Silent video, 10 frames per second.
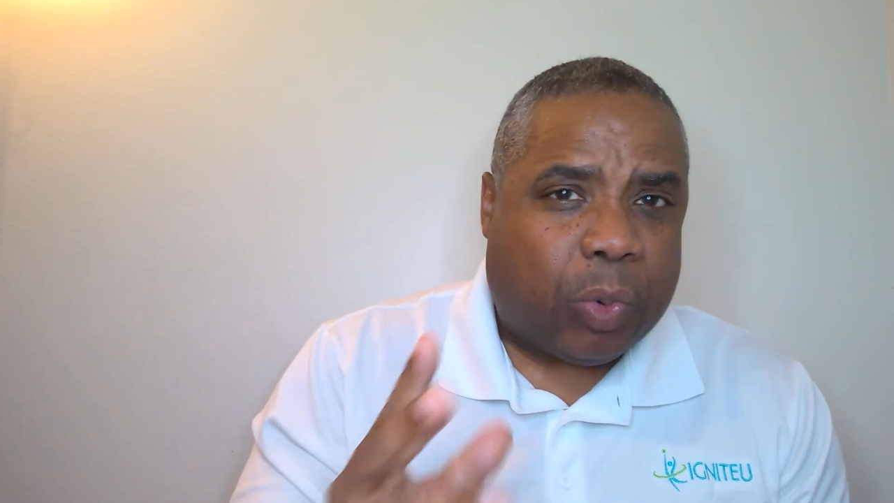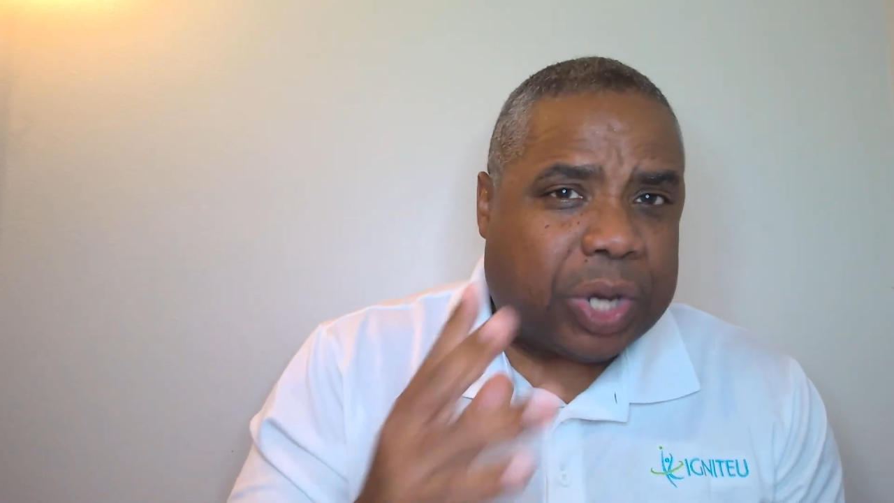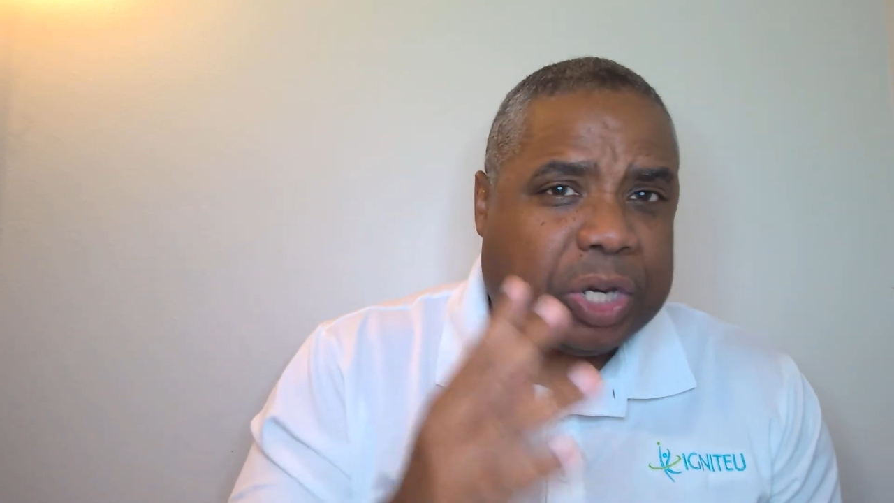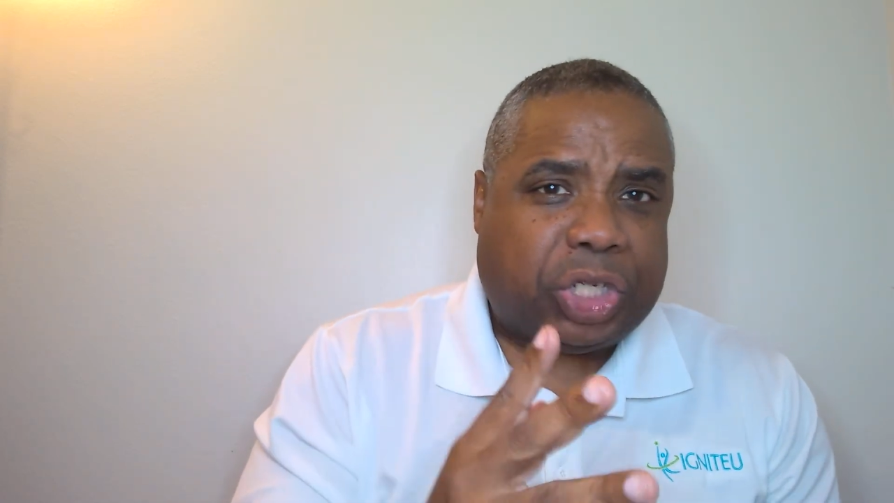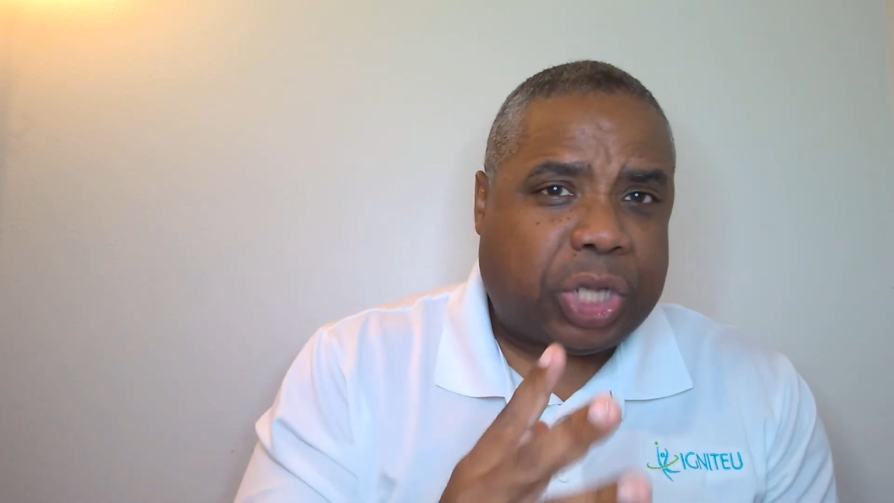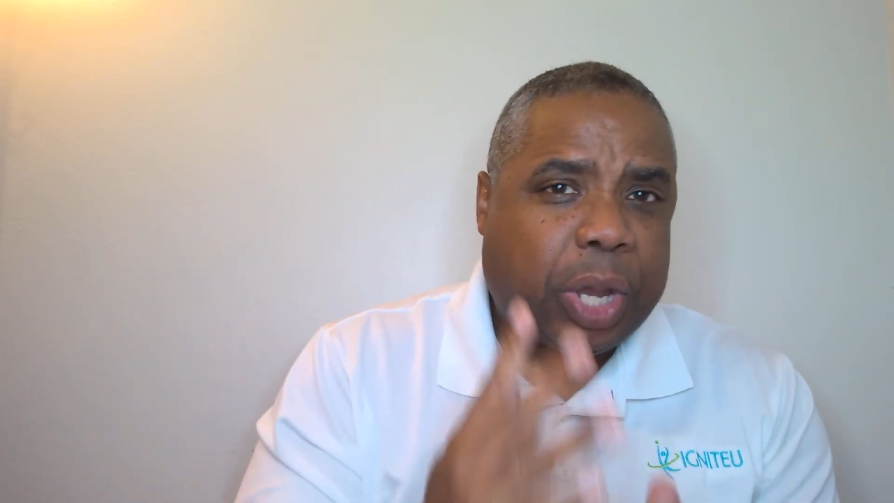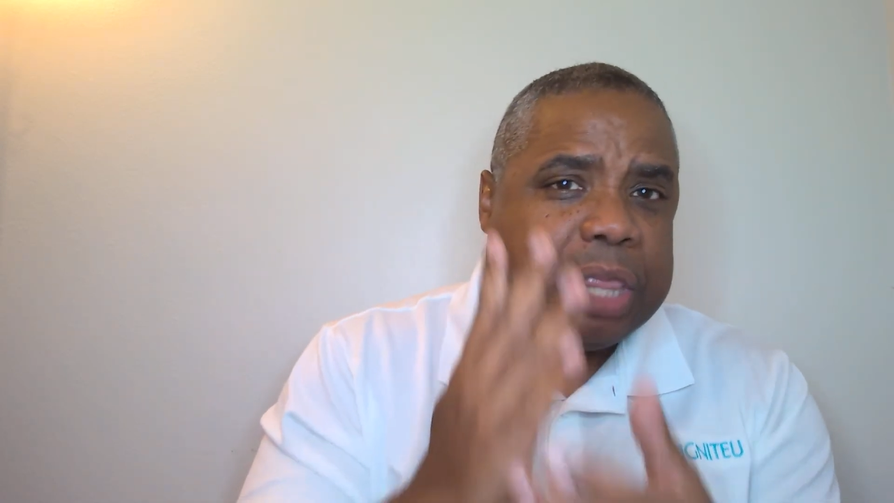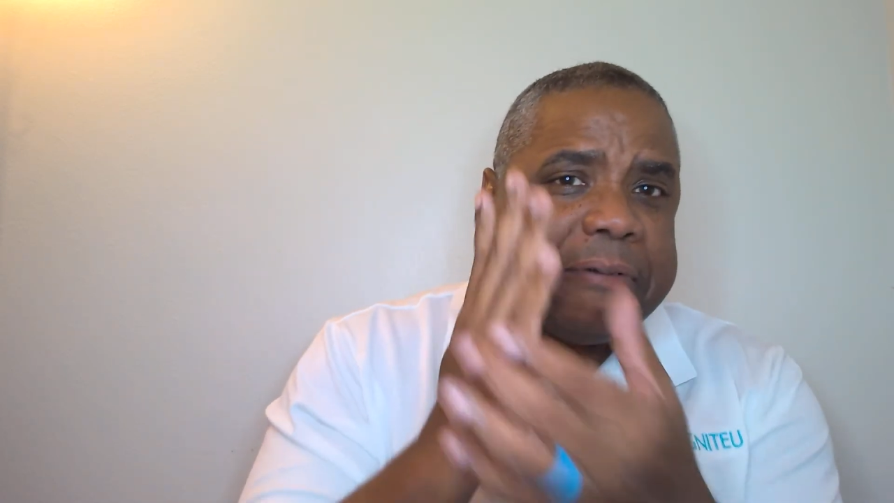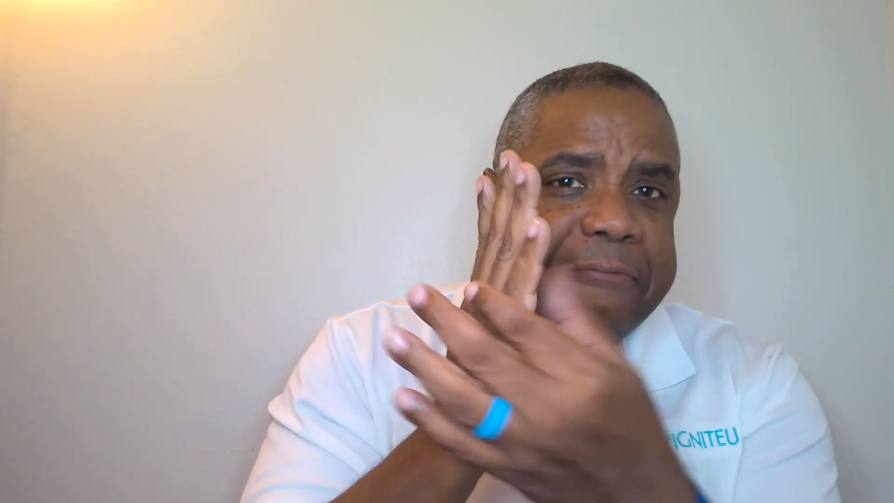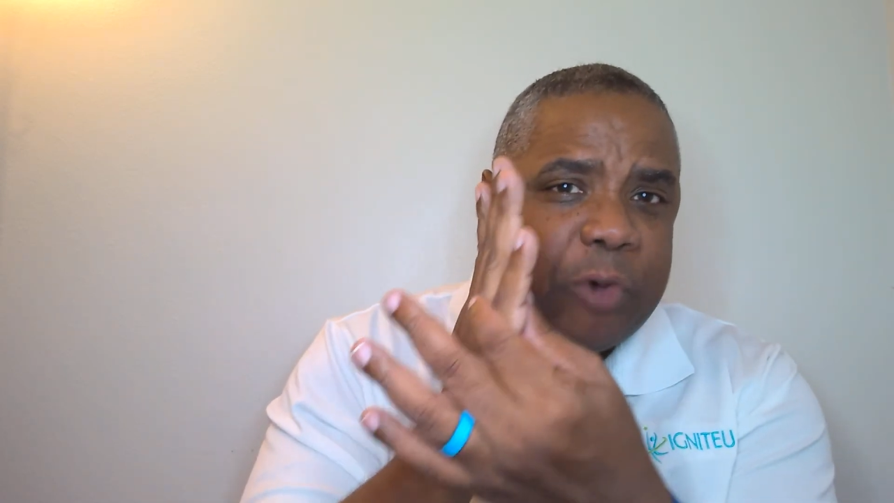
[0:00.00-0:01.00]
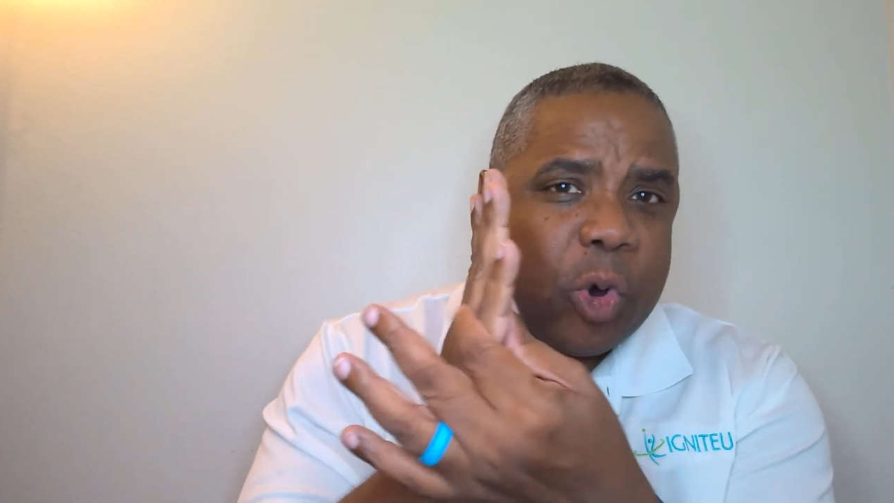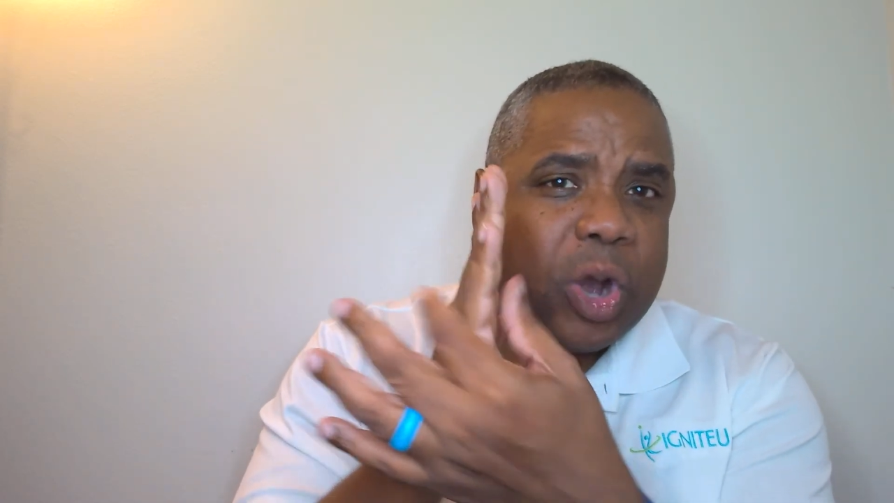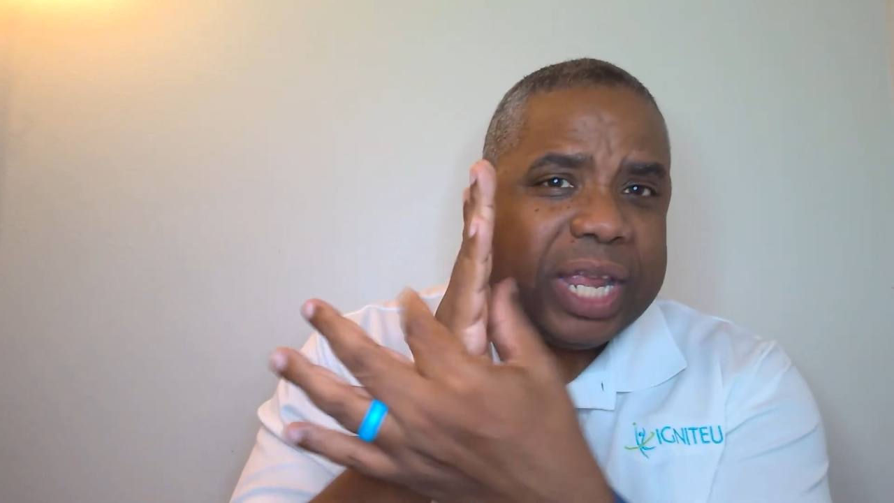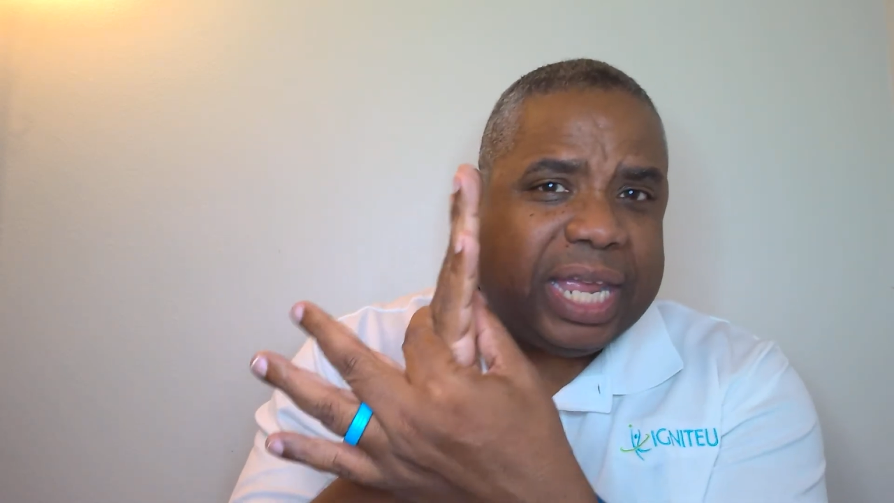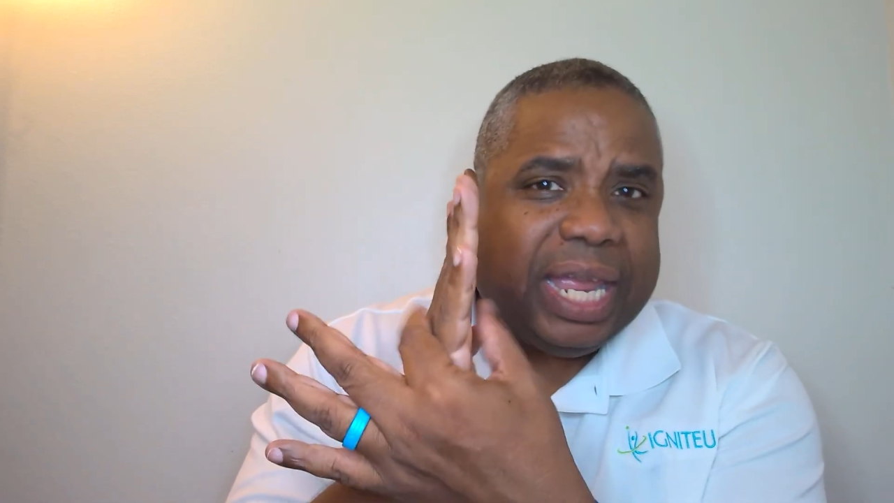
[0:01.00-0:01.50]
we're going to show you the four
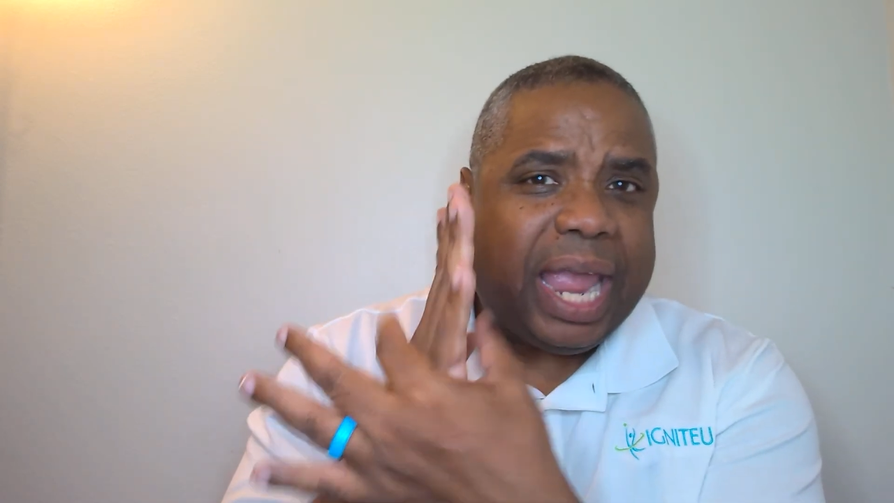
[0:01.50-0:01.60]
key